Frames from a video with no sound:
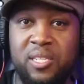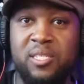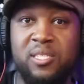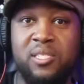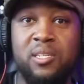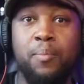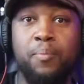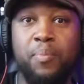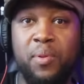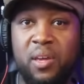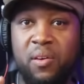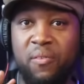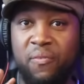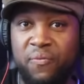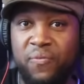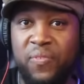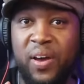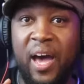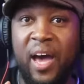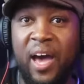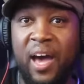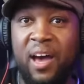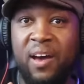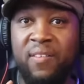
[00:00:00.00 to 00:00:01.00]
it's simply a
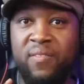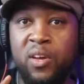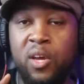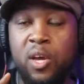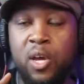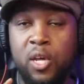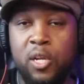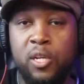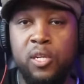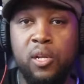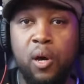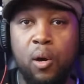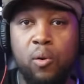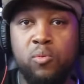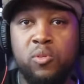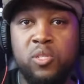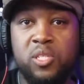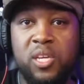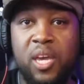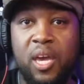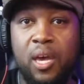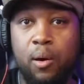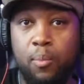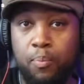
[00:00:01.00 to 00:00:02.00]
5-note
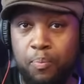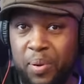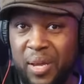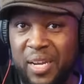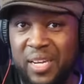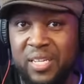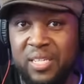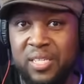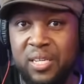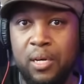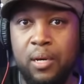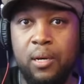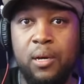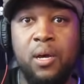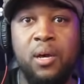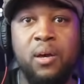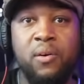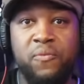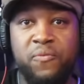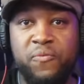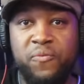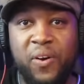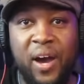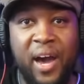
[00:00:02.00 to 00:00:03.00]
scale, penta,
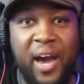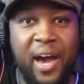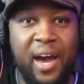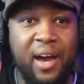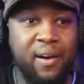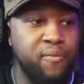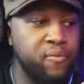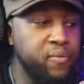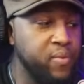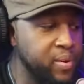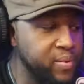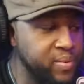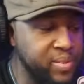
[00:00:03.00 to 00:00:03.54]
5.